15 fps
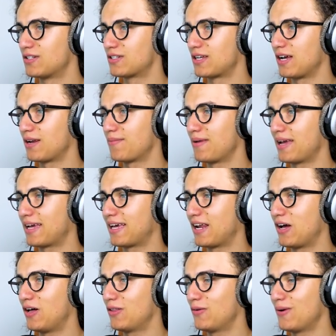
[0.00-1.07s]
Just gotta make it
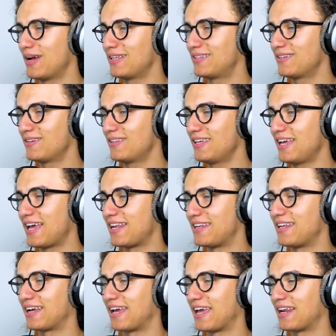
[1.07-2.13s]
all the way till the
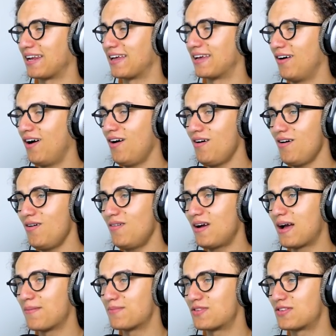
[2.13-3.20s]
end again. Oh,
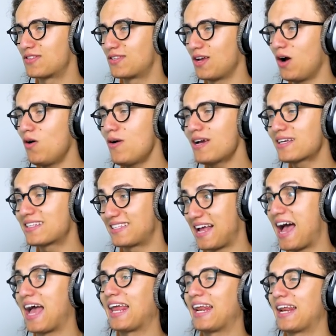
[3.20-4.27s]
I'm so
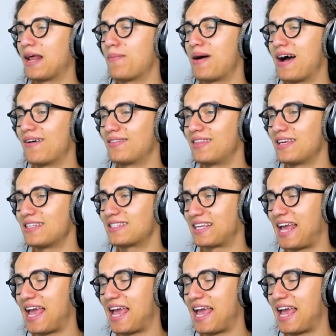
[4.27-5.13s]
excited about this